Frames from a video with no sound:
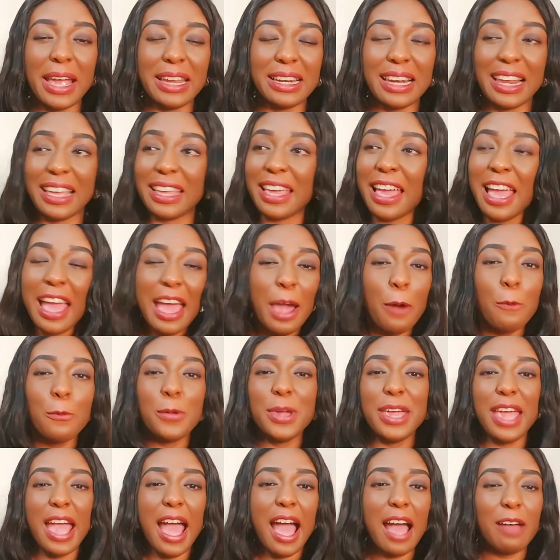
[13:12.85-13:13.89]
Like, we
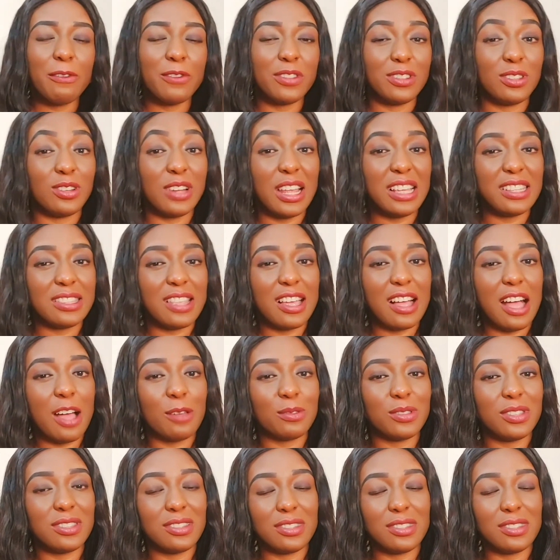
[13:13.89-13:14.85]
have, should I start counting